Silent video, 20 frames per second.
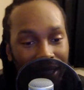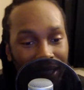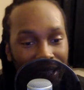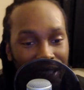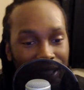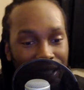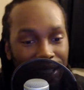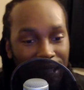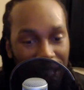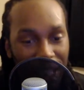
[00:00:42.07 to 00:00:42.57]

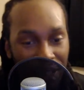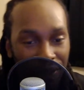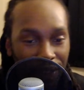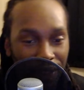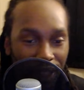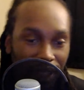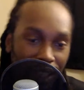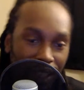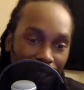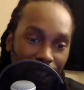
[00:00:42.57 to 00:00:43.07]
this
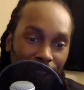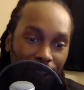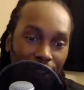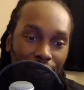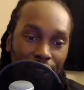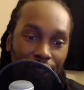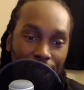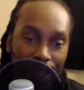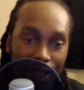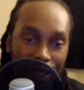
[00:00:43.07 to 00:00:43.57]
evening here
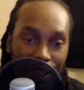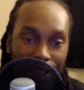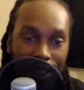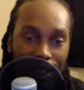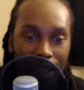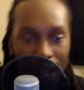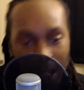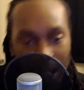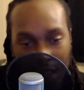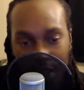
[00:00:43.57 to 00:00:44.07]
is
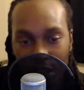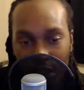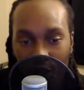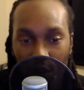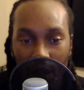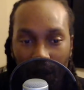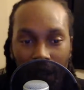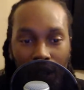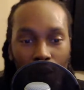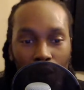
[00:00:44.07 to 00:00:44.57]

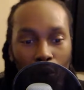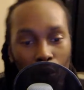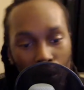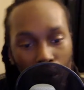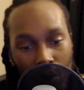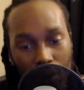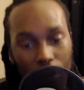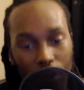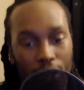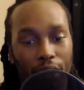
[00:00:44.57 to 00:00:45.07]
Andre
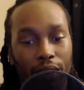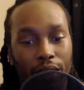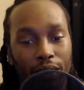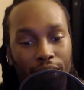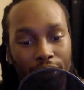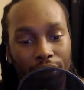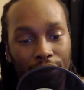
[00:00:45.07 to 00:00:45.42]
Ward.